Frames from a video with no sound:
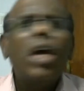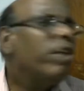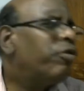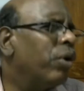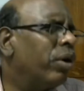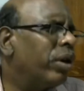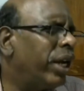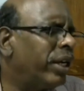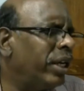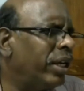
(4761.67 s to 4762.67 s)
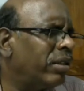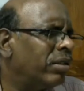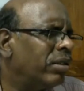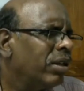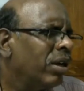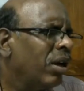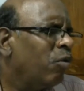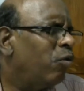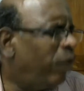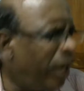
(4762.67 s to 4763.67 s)
If you are getting
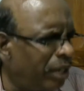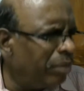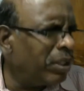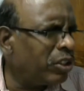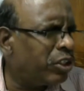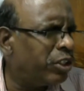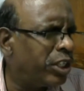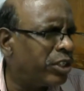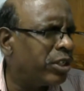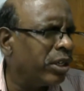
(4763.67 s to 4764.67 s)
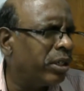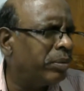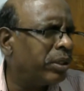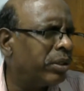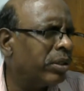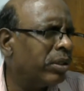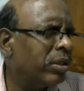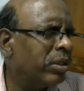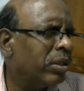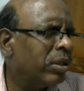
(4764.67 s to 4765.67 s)
very much disturbed
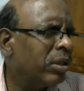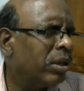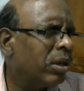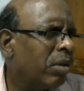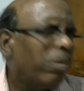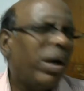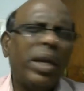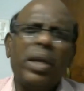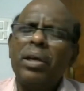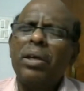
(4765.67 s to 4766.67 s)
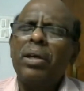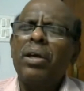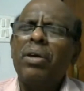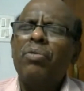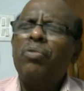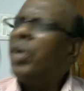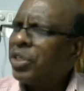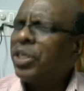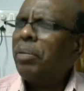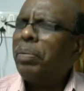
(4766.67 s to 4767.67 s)
by
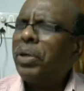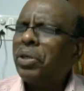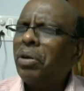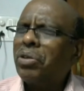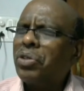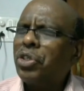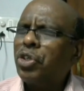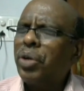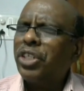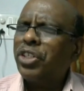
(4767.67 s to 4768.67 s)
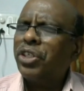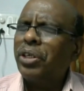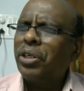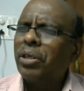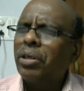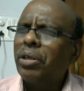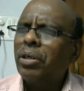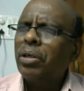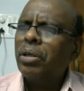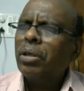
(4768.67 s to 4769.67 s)
facing a particular situation,
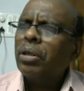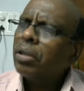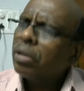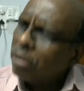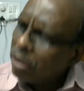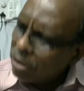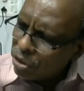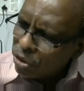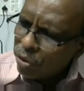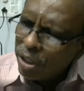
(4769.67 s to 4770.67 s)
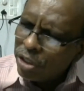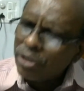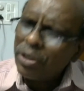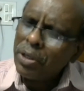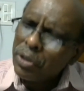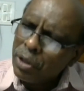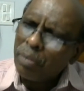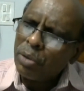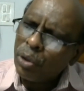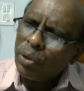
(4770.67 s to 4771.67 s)
that situation has
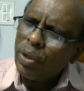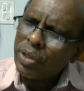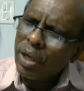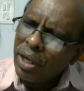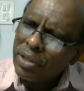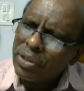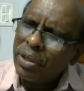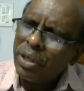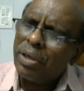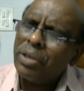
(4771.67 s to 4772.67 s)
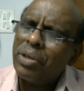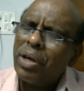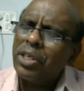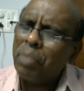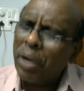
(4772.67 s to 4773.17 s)
come to you as a lesson in disguise.